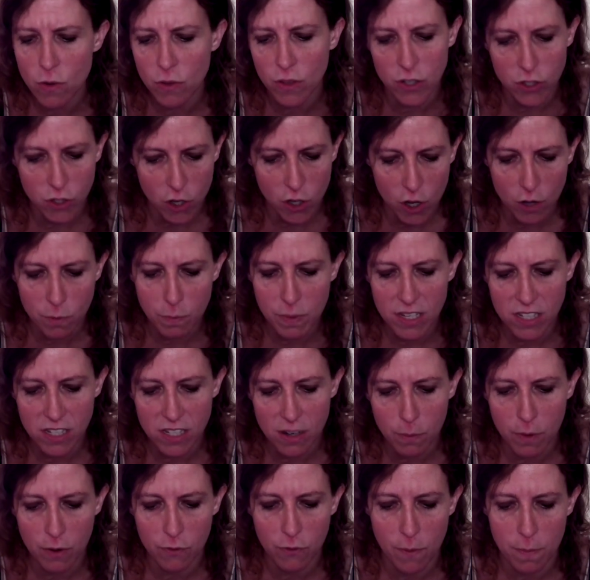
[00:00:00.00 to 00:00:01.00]
This could be
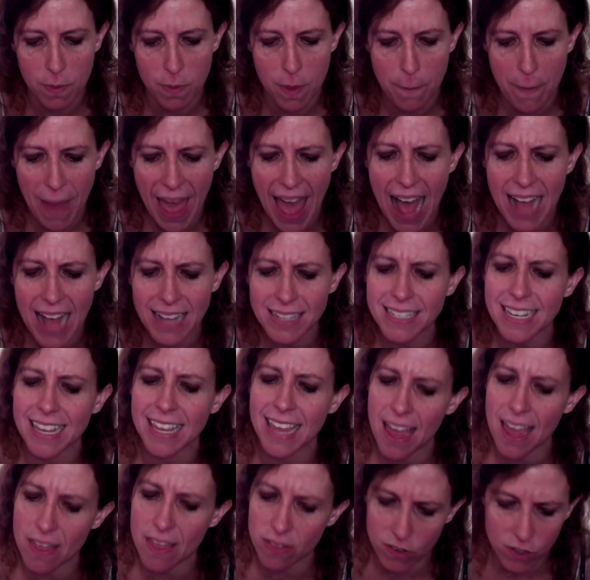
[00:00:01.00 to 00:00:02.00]
someone from the past.
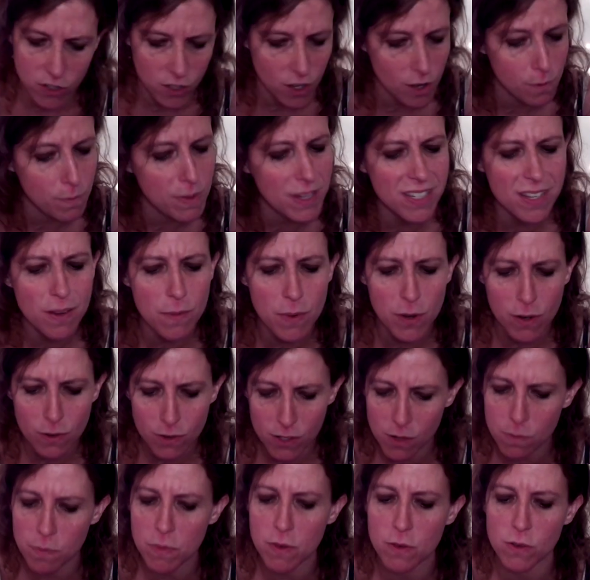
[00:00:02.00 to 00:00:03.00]
Again, this could be someone
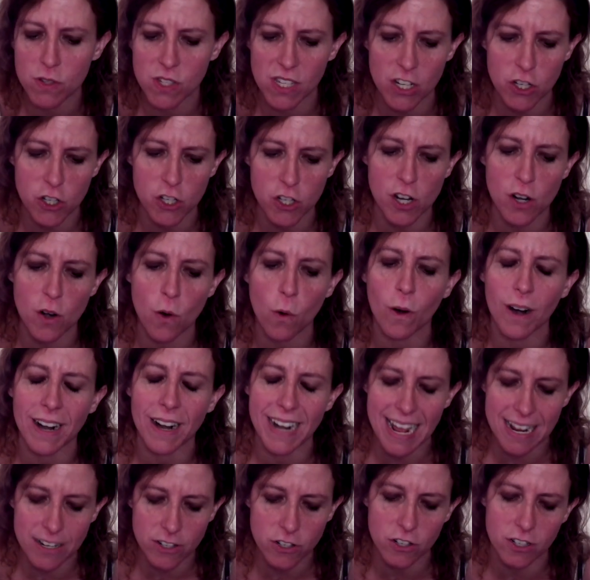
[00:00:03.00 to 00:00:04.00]
who's a musician or
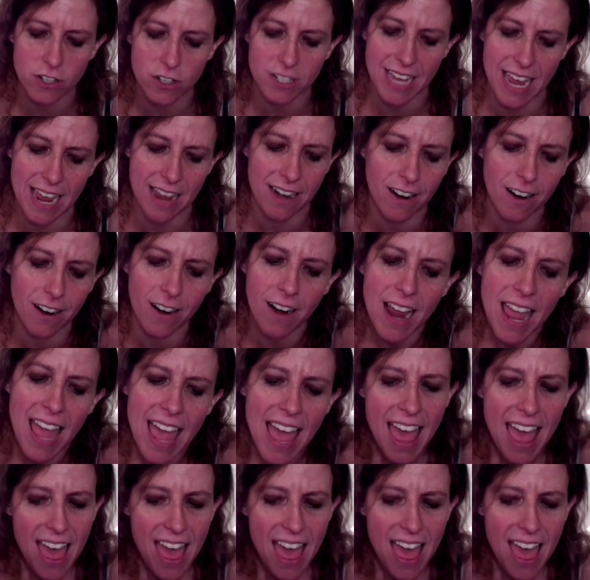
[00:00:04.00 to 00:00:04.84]
an entertainer.